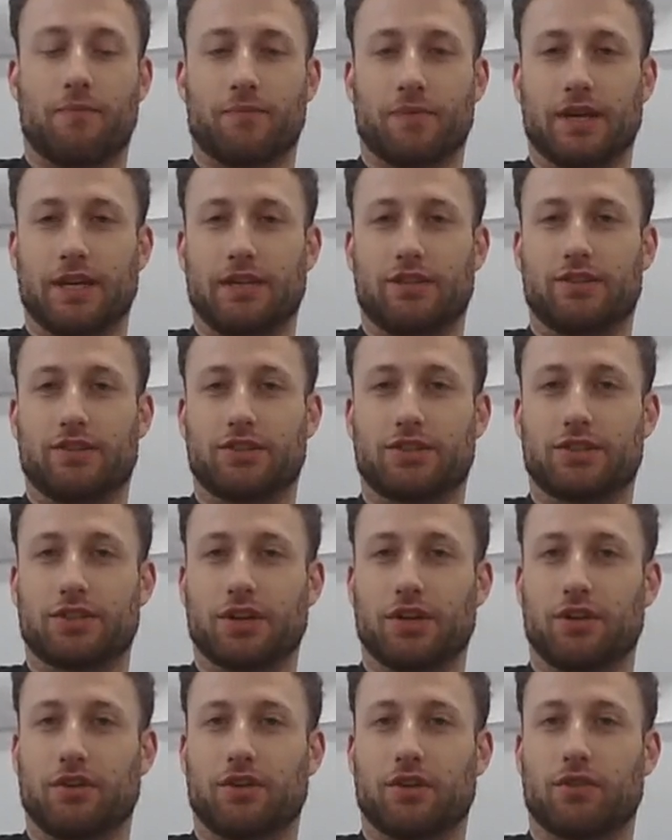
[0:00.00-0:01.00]
it's
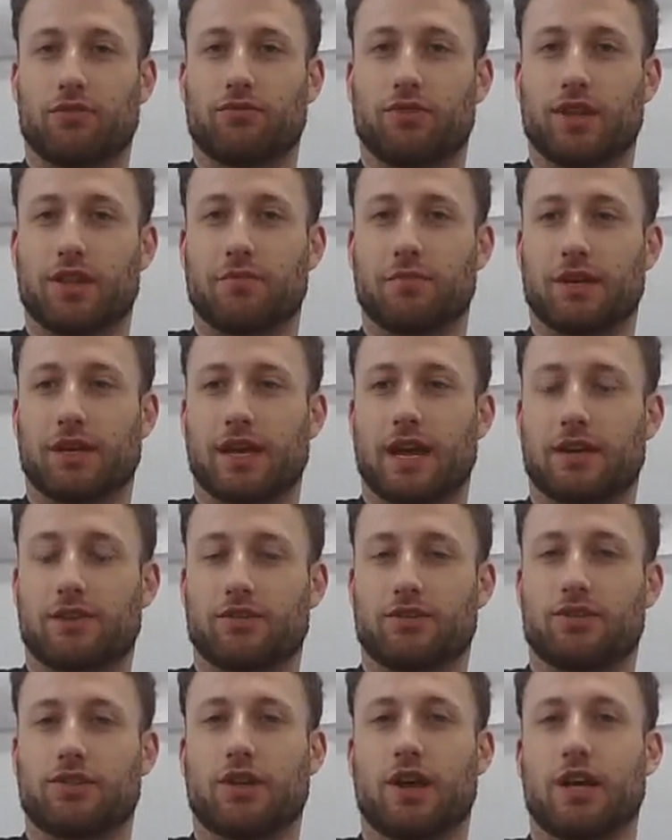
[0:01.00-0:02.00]
still a rhythmic
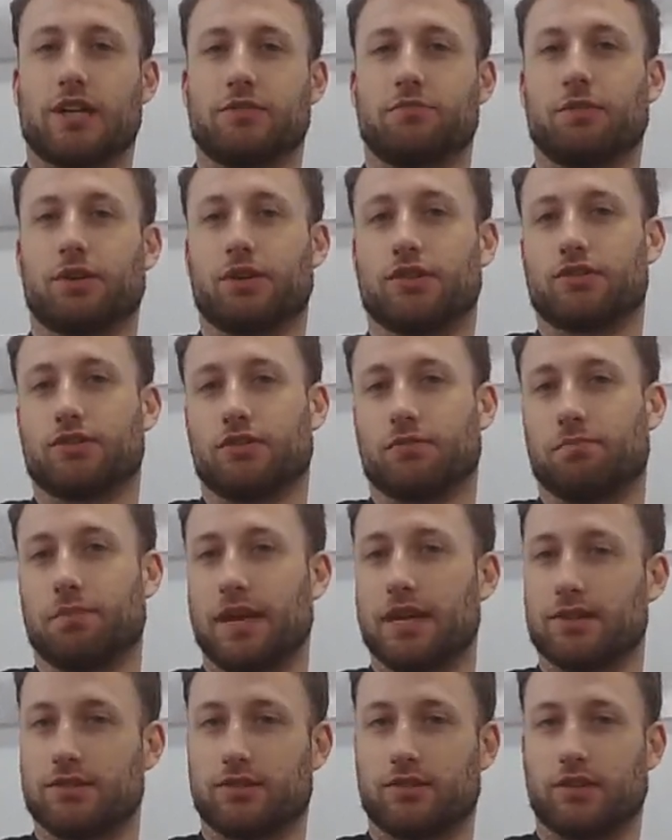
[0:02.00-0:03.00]
exercise because you're
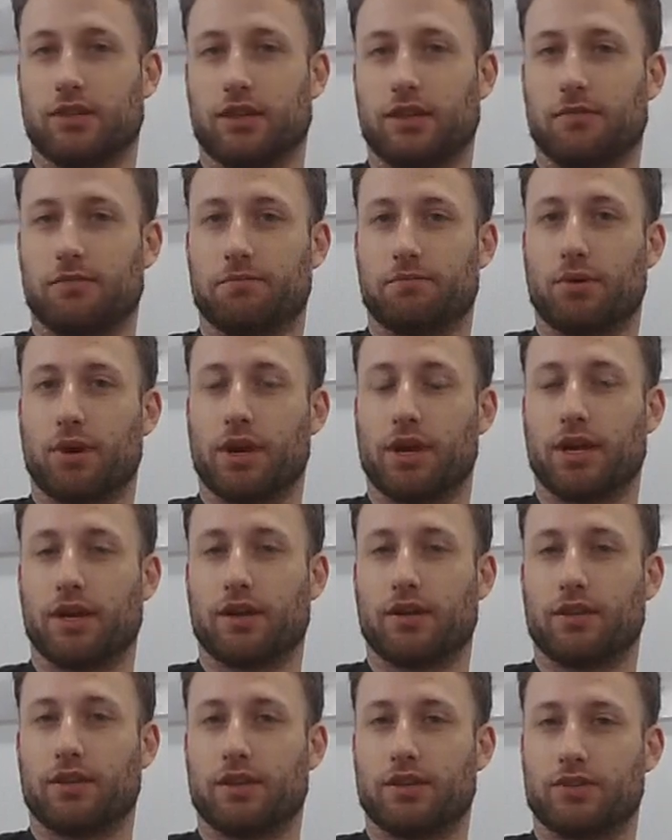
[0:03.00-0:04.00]
basically
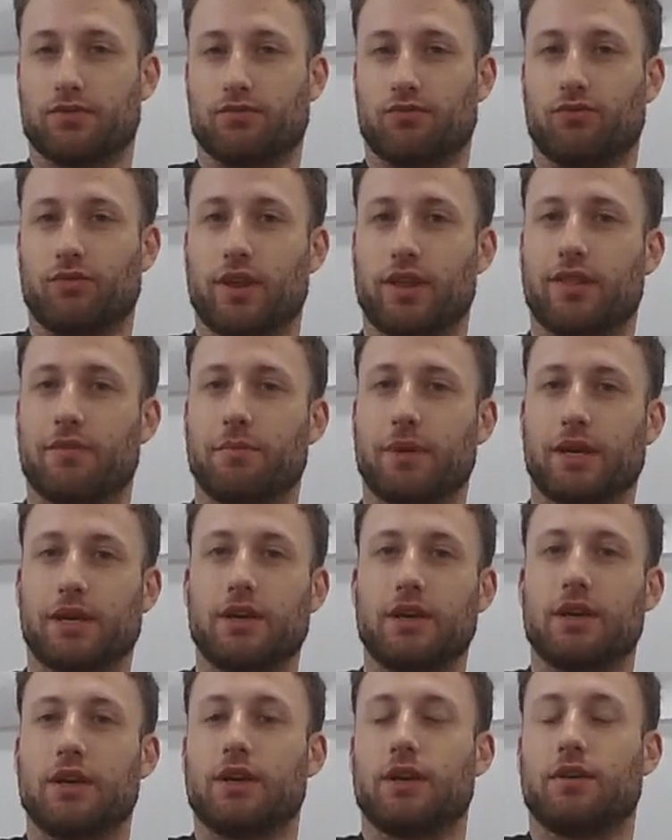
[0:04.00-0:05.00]
putting this rhythmic
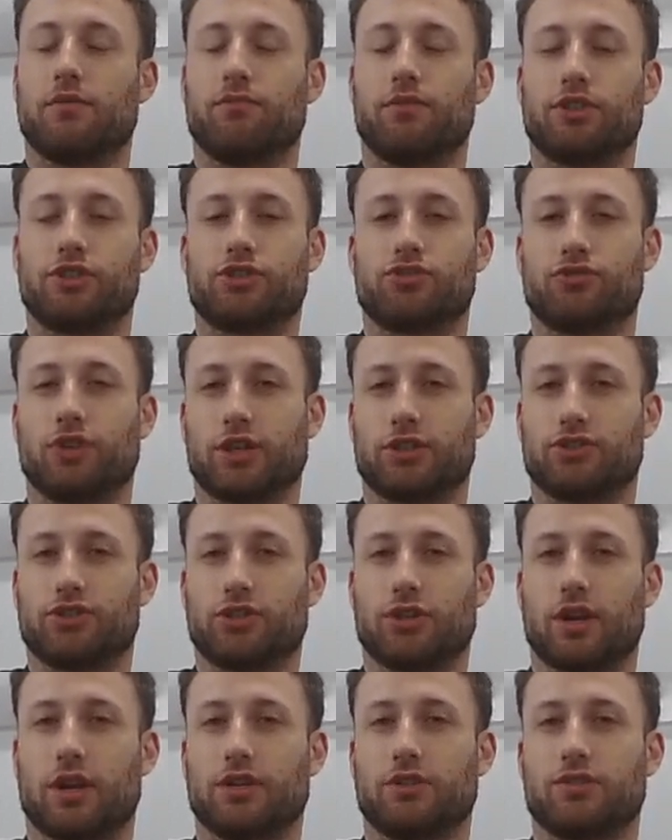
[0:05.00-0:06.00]

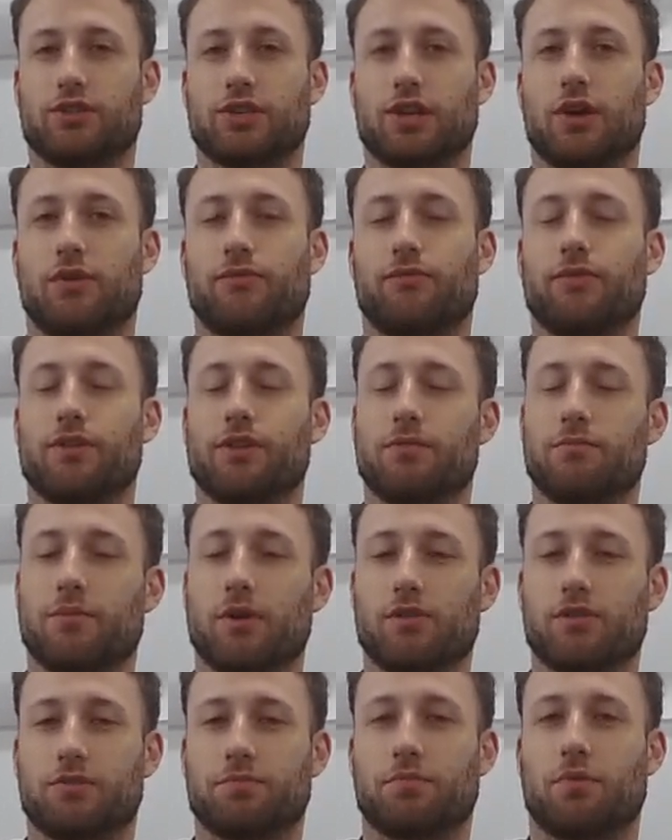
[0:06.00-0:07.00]
restriction on yourself for the
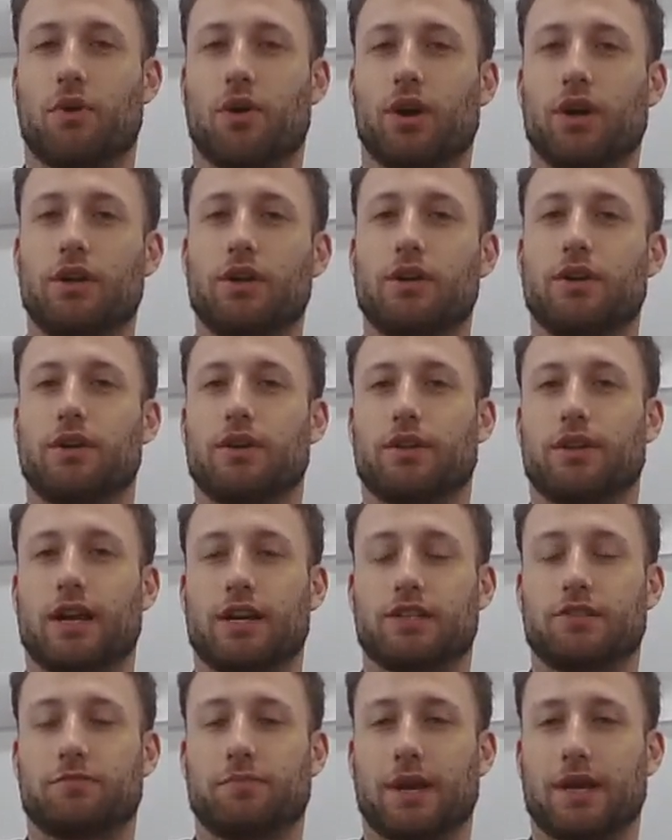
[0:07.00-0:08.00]
most part.
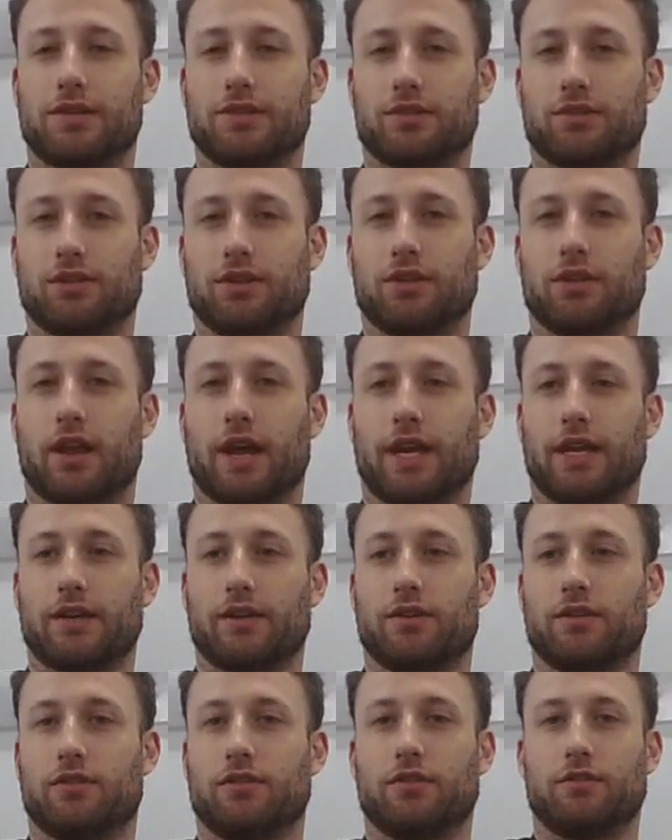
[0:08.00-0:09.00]
That's basically like
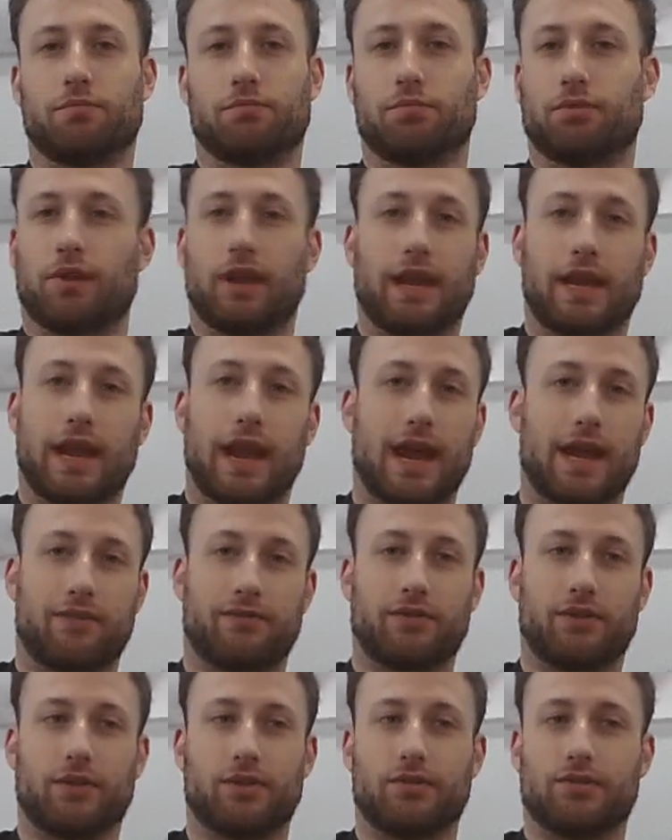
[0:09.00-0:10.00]
play
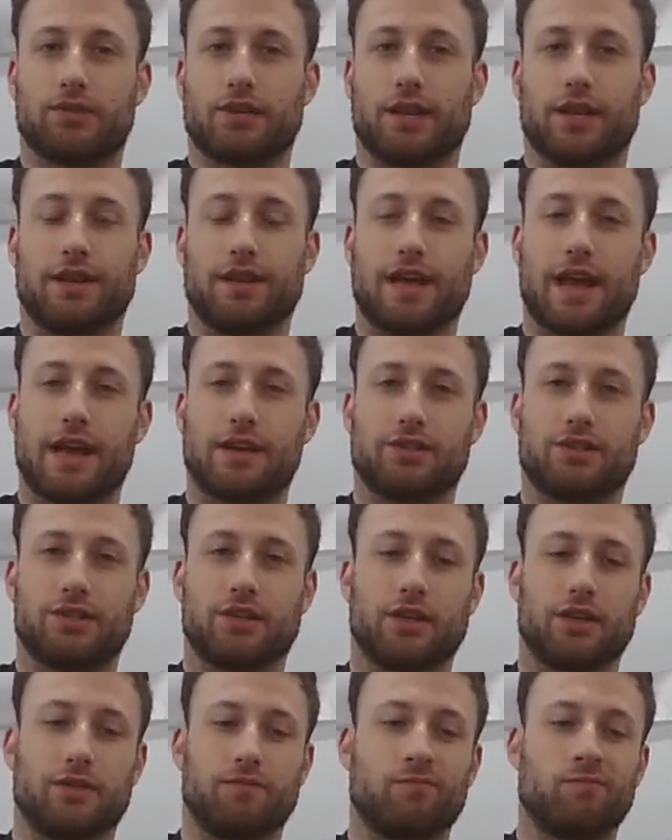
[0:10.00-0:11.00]
half notes and that's
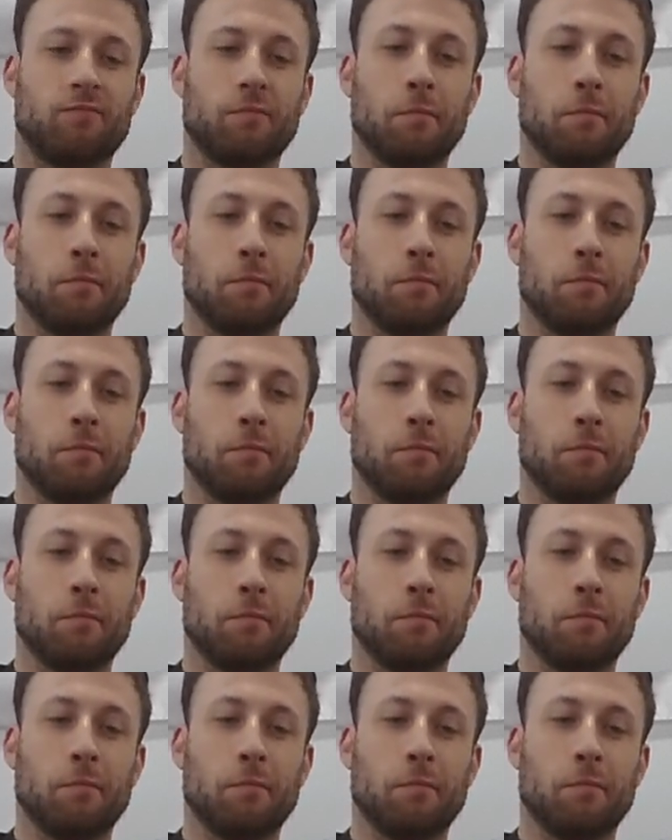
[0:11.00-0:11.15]
it.